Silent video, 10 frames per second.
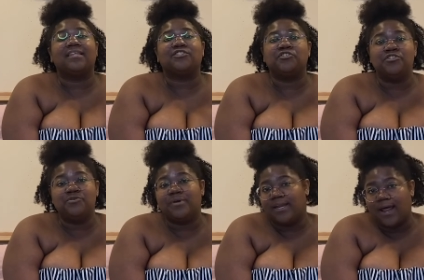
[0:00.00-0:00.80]
that
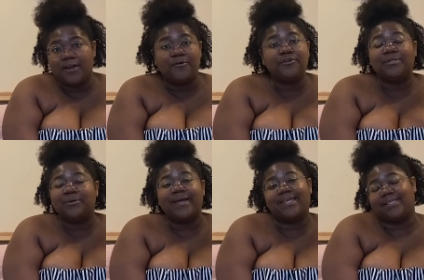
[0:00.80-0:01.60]
you cannot know you were
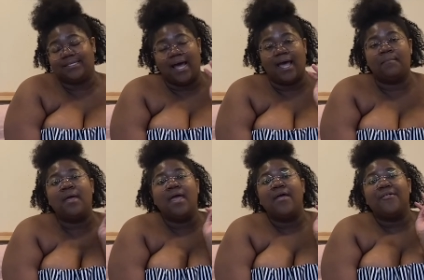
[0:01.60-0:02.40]
doing at the time.
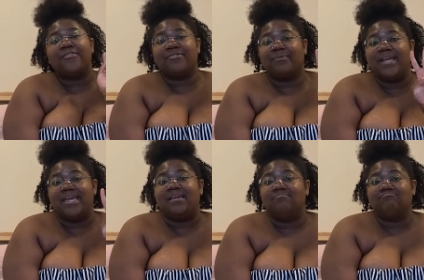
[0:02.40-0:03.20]

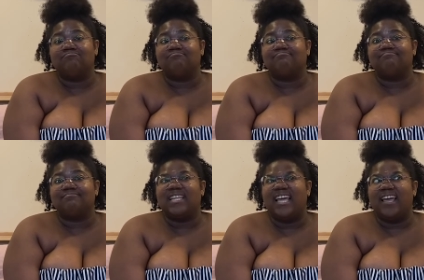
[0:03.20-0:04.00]
Three,
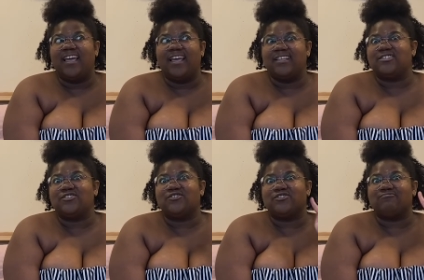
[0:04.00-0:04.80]

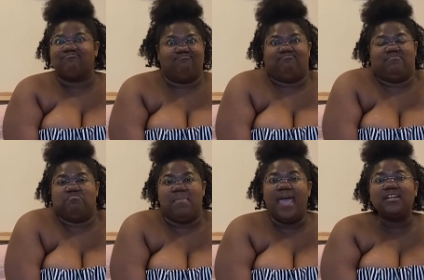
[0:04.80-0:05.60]
it's
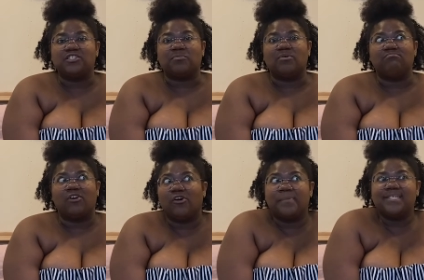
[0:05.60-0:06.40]
manageable
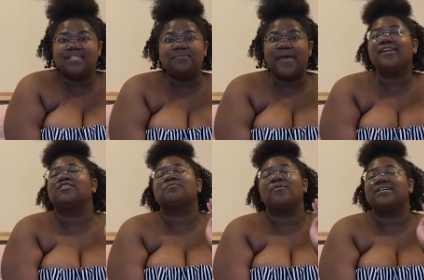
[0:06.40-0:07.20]
herpes is
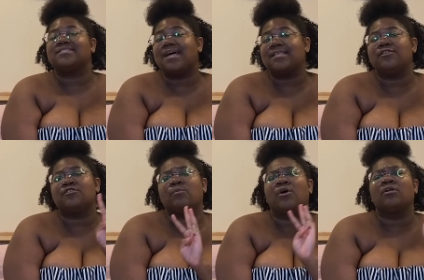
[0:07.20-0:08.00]
manageable. It is not the end of
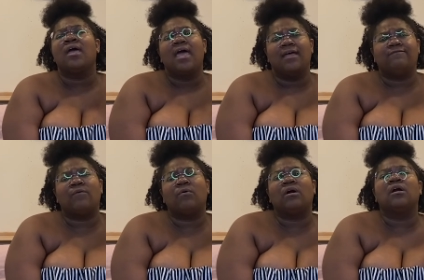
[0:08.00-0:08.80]
the world. And
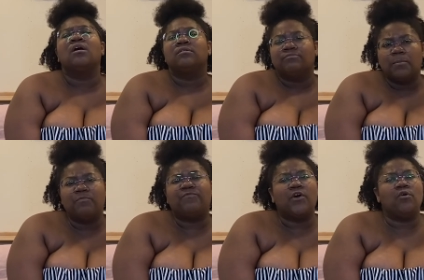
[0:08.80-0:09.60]
four, the
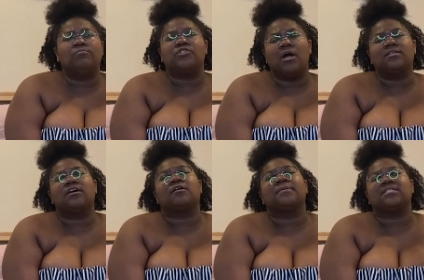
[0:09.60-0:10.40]
film John
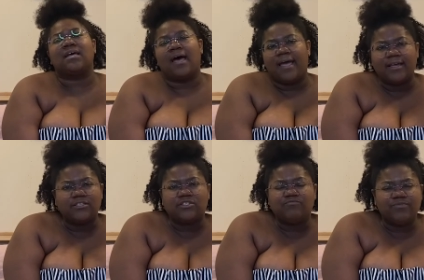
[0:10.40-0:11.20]
Tucker Must Die
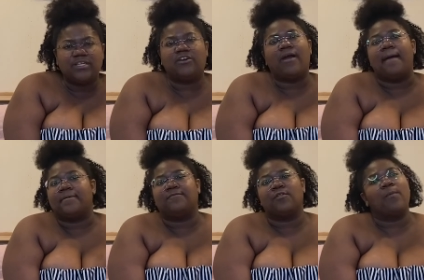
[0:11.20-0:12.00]
is really
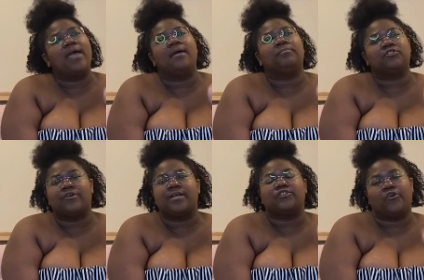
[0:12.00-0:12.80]
crappy for the way it
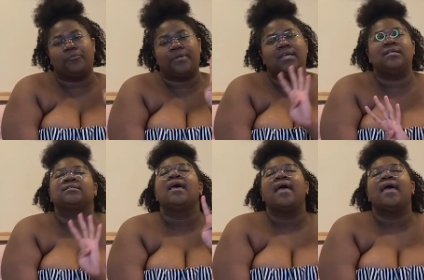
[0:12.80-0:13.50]
portrays herpes